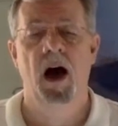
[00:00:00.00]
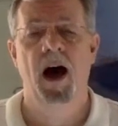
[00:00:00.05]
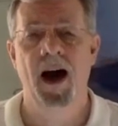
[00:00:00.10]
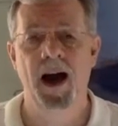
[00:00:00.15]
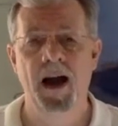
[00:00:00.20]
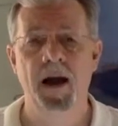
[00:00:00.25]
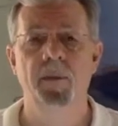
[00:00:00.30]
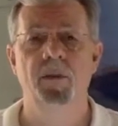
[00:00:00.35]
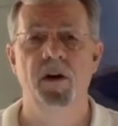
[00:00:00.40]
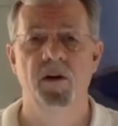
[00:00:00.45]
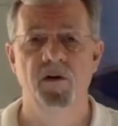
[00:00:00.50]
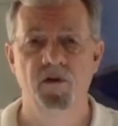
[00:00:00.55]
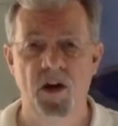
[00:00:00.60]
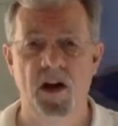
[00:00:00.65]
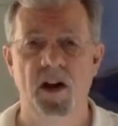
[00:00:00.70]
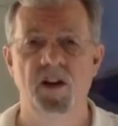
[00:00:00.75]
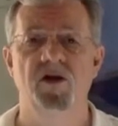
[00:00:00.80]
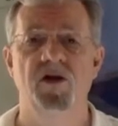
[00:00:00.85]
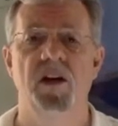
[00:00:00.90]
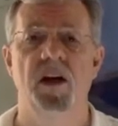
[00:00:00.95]
I am
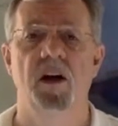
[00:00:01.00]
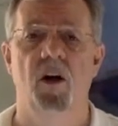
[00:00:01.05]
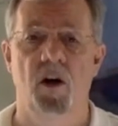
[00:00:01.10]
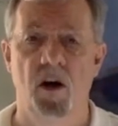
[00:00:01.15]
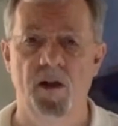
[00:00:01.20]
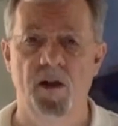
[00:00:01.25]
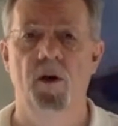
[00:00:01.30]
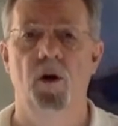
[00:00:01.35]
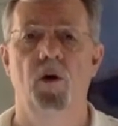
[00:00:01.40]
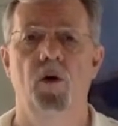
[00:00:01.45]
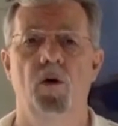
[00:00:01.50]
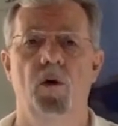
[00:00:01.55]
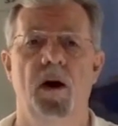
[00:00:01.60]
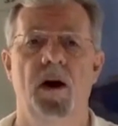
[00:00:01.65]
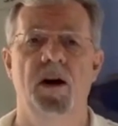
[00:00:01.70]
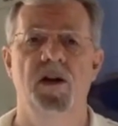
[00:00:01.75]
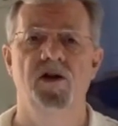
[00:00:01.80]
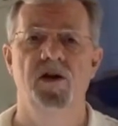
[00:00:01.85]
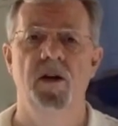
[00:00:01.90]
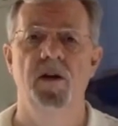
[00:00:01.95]
convinced that on the
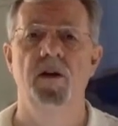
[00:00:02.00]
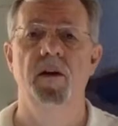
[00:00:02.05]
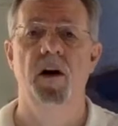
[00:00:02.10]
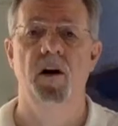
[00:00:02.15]
horizon